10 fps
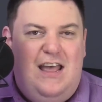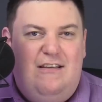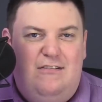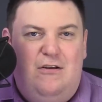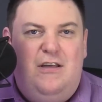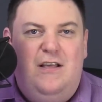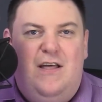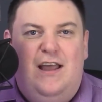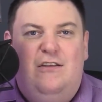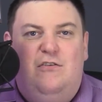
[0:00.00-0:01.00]
is looking
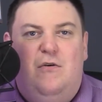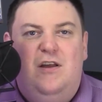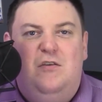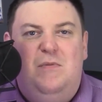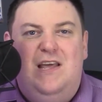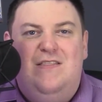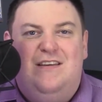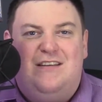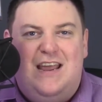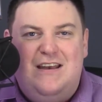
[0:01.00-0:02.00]
like it's going to be
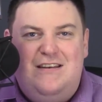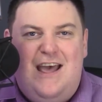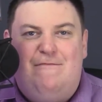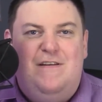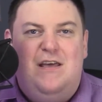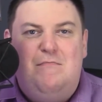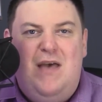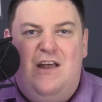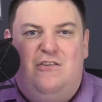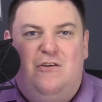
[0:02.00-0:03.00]
this indefinite
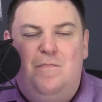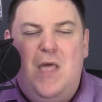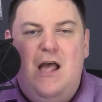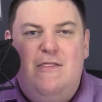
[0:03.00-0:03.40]
measure